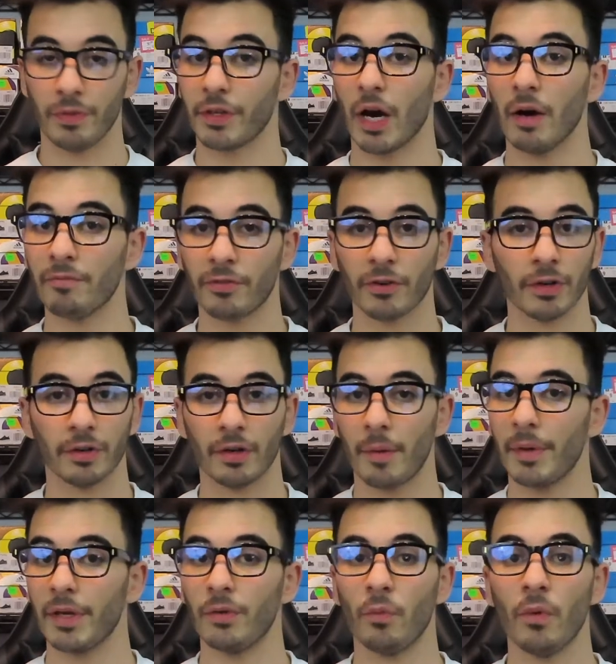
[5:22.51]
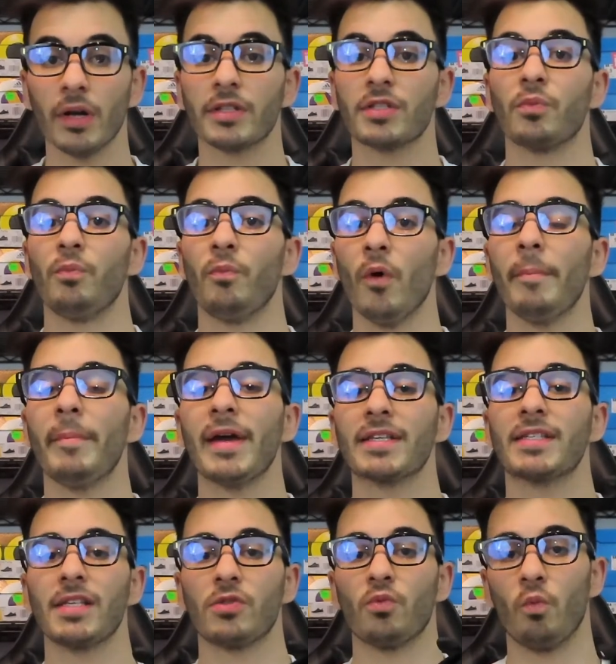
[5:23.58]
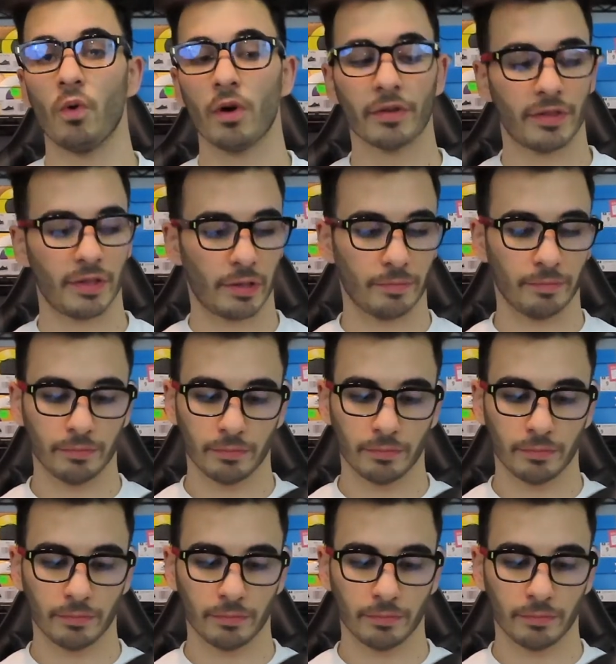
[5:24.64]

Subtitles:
comfort? I mean, what makes this worth it?